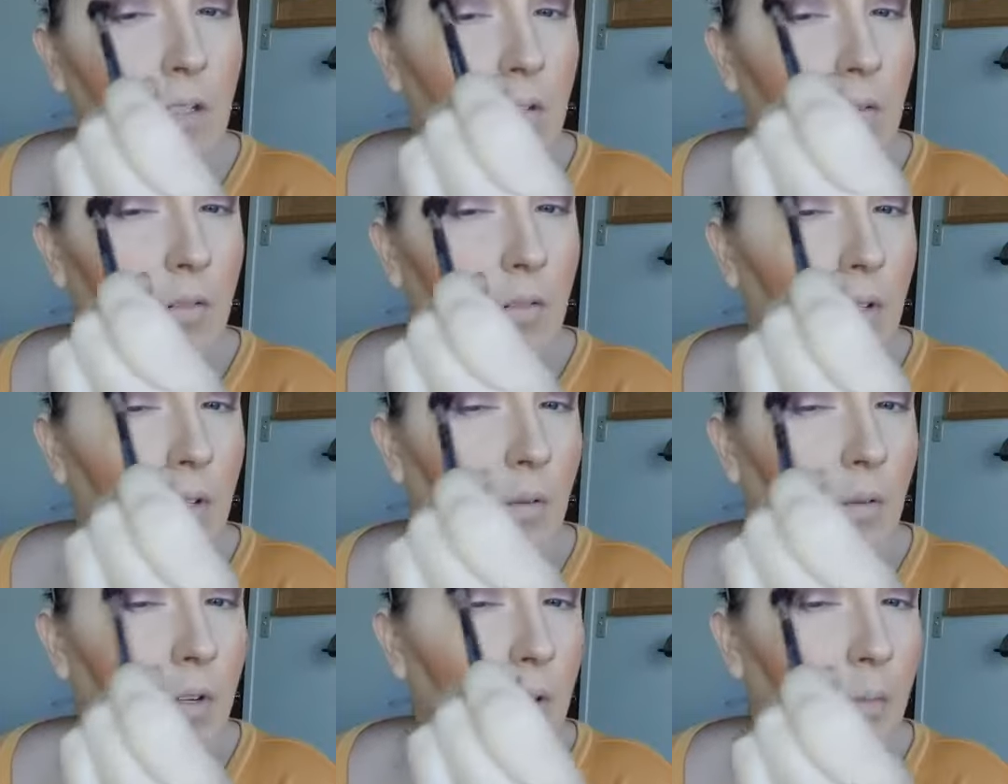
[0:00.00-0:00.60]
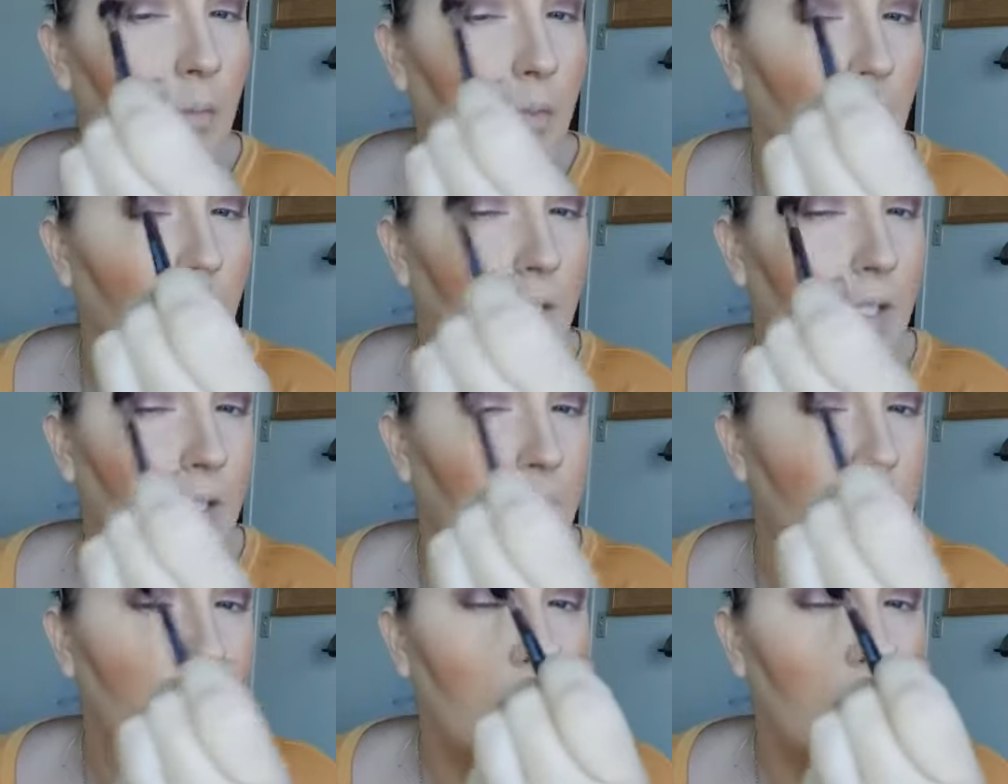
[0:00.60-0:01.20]
I don't want to blend
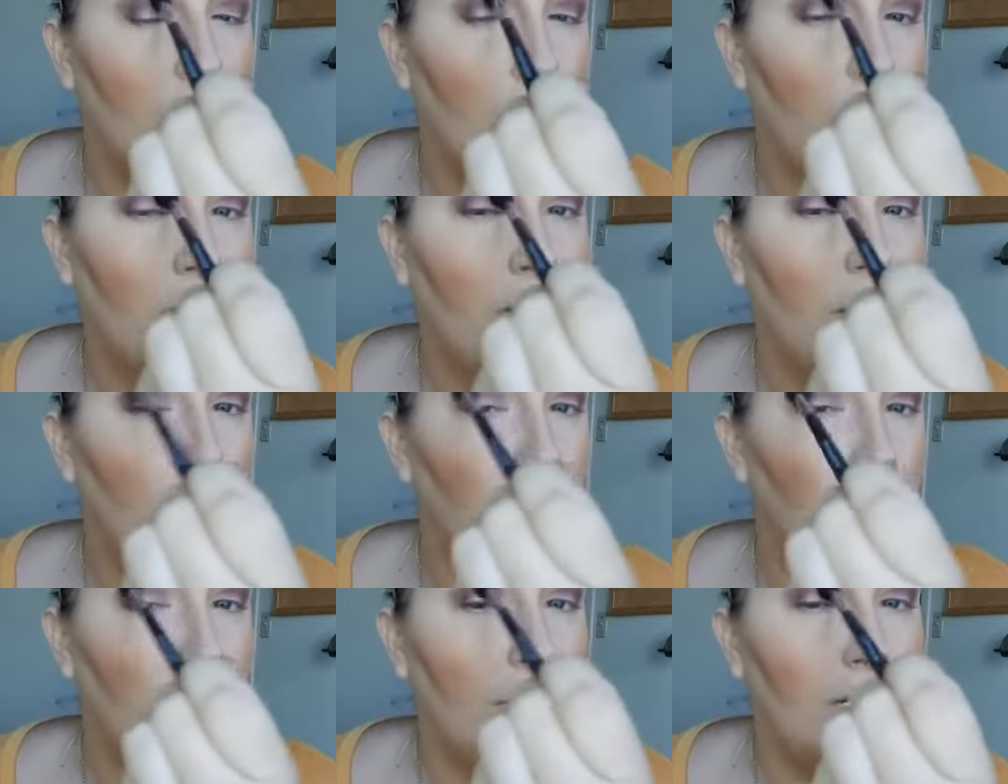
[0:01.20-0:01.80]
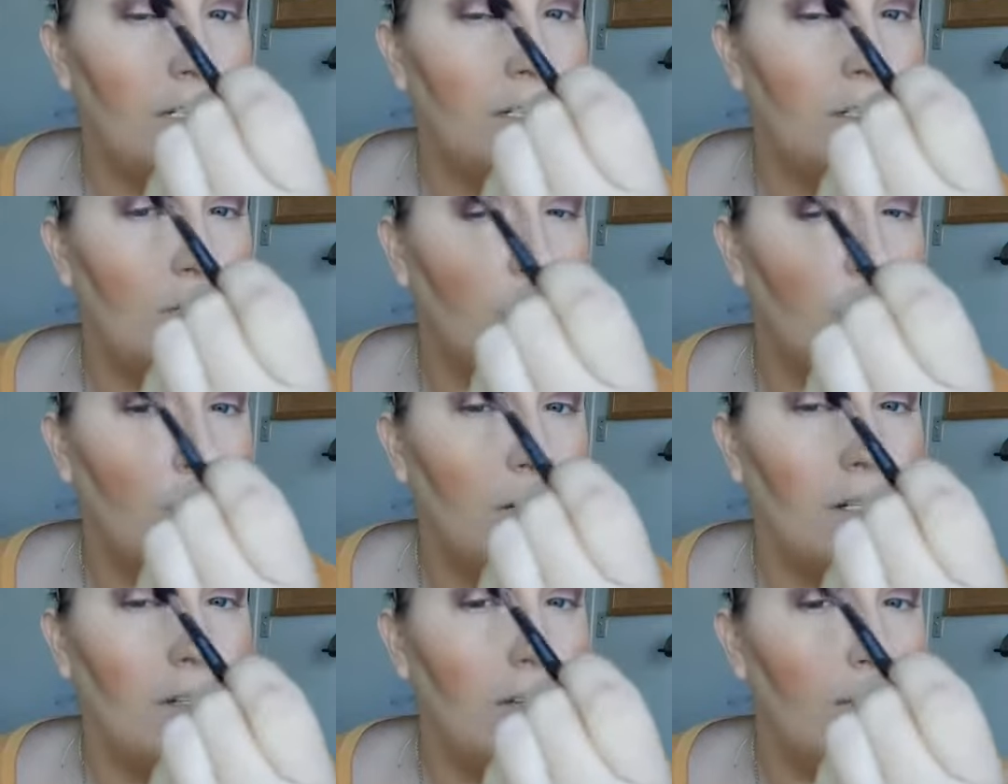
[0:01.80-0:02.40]
it too hard, but I do
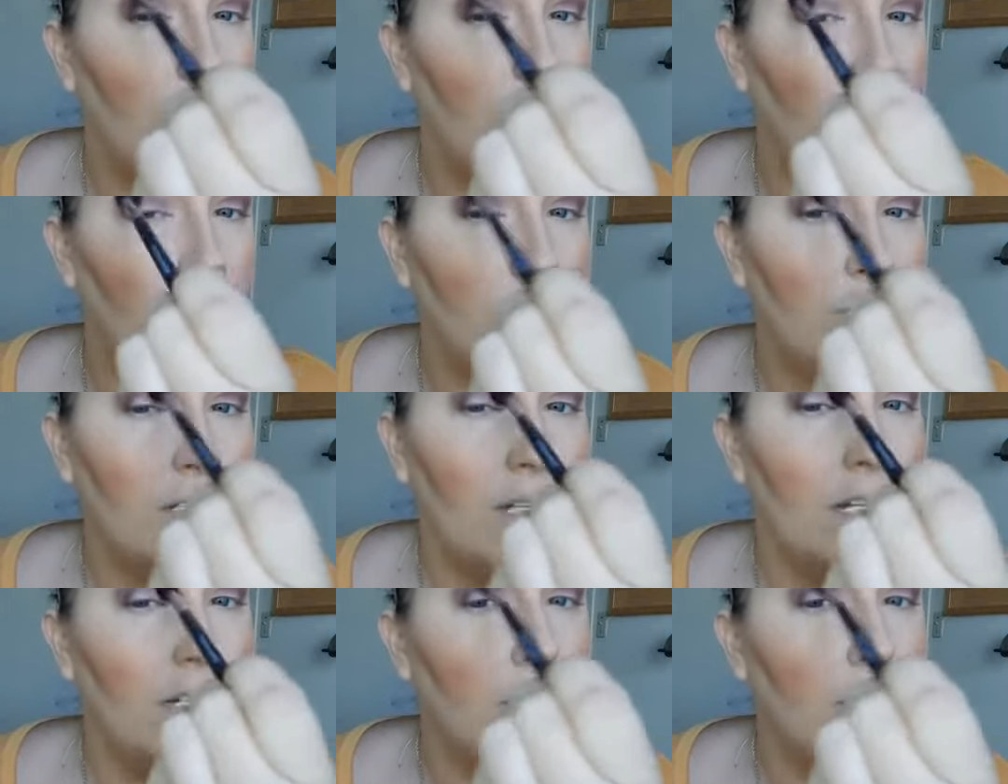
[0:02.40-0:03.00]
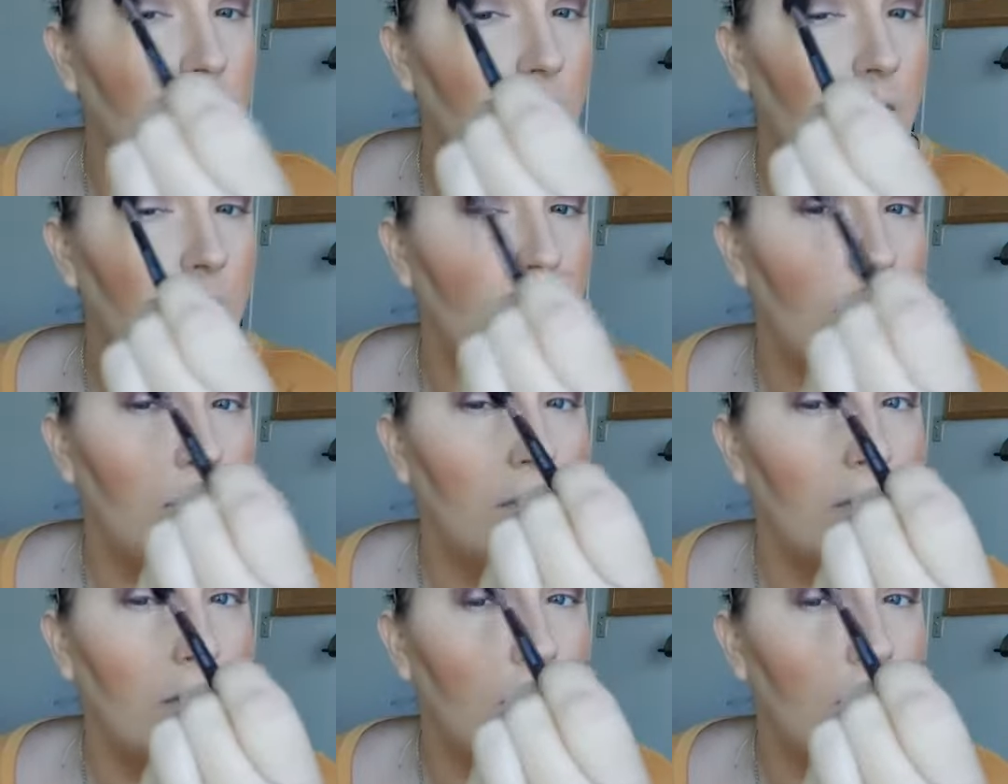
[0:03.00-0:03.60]
want those edges to
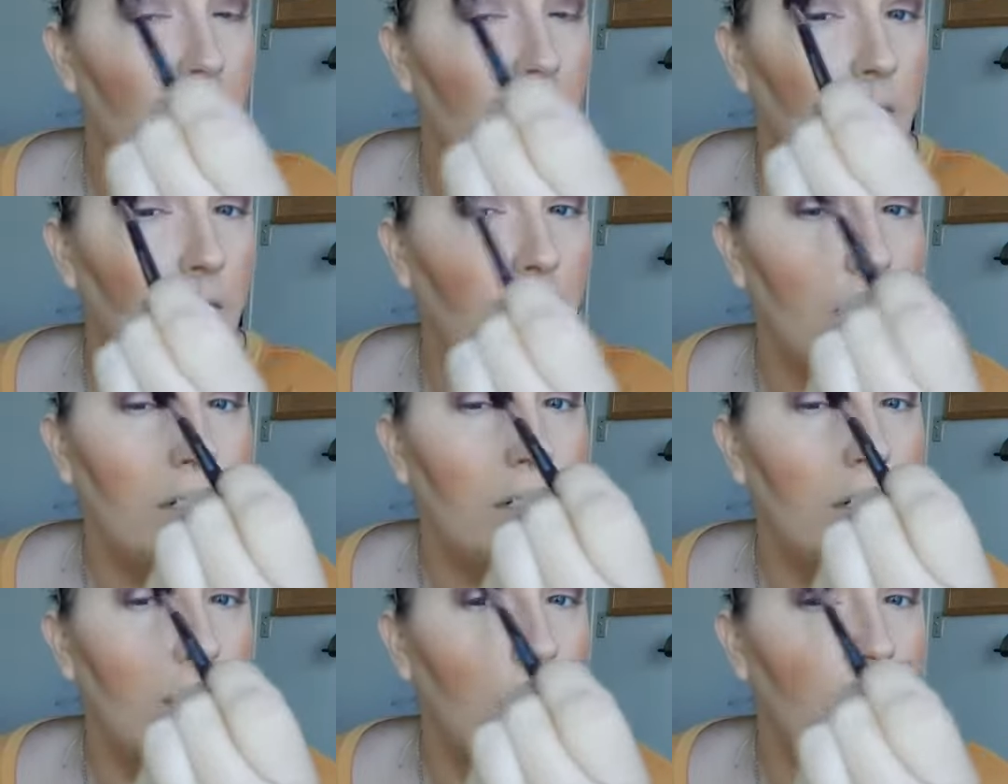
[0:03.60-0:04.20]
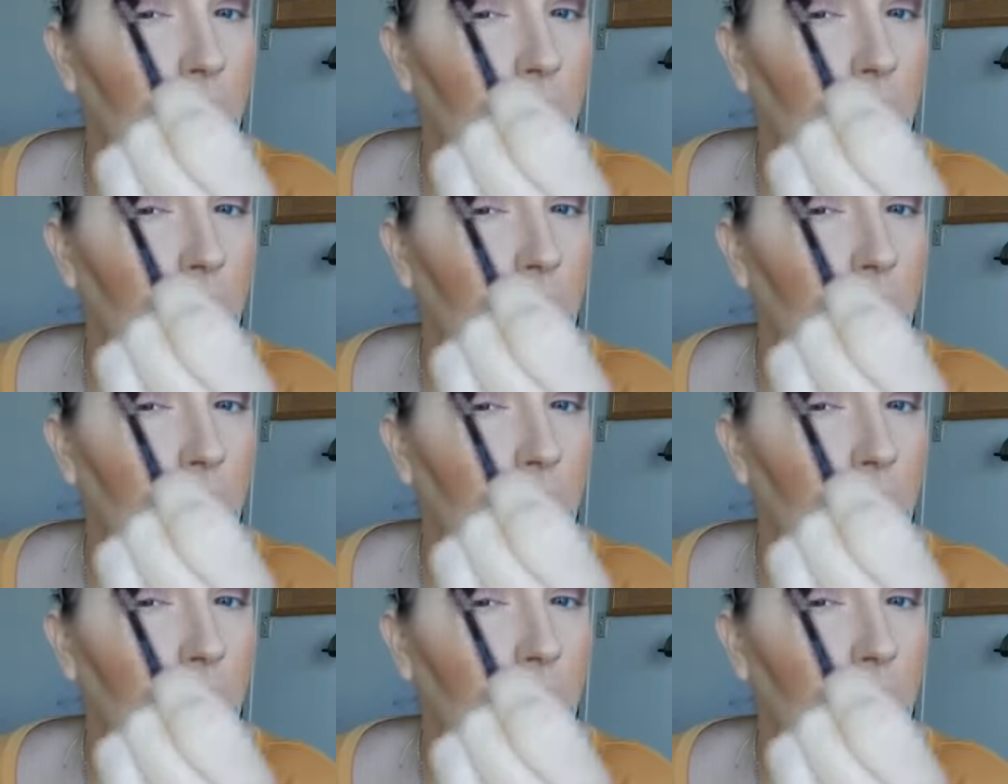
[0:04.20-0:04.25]
be softened.